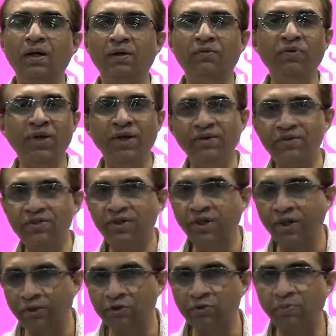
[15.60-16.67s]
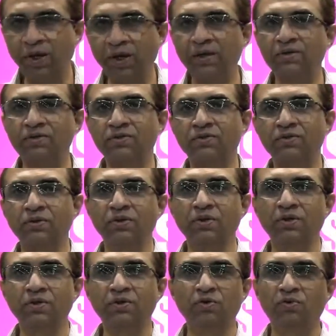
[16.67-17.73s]
we are interested in aerospace,
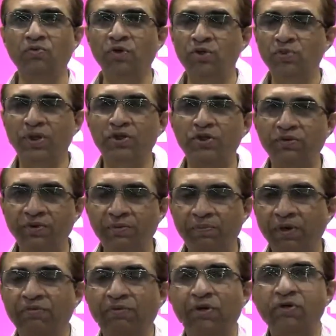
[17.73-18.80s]
which one should we prefer?